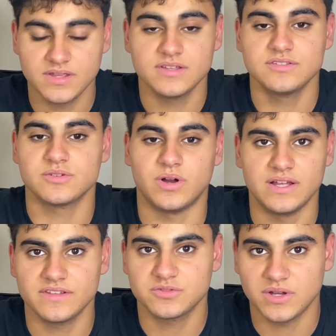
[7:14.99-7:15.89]
So on the
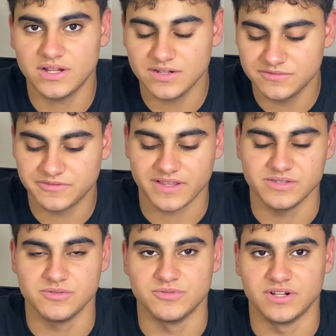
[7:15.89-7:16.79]
12,
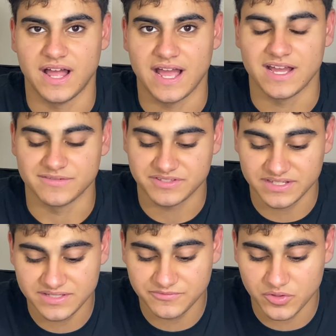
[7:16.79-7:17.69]
you will have
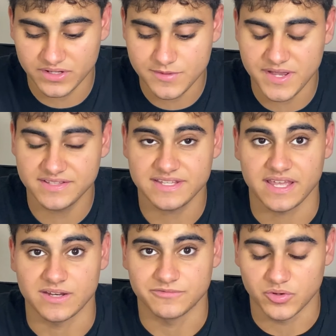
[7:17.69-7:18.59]
64 gigabytes
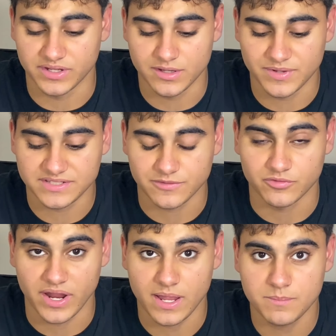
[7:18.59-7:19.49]
and 4 gigabytes of
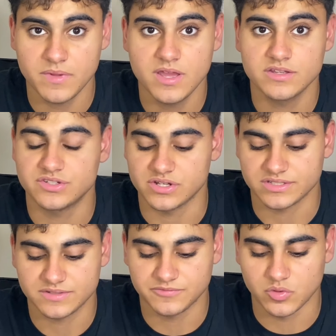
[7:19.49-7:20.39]
RAM
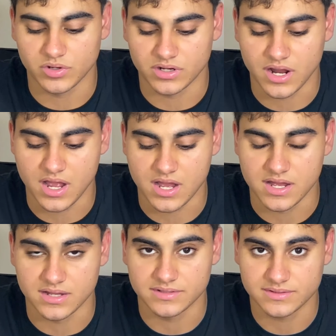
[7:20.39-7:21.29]
just for
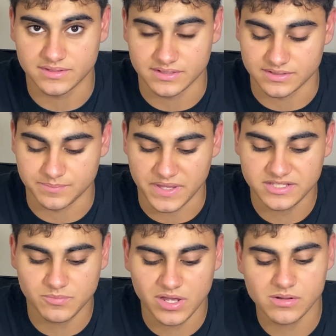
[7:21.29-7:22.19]
the base
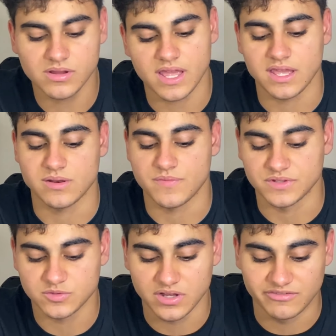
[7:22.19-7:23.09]
model, and on the
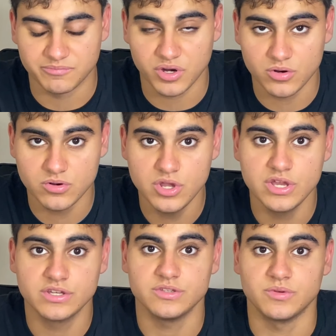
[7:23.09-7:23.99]
12 Pro,
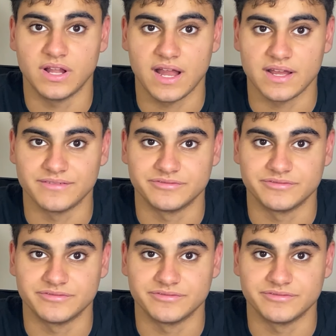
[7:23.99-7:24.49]
you will have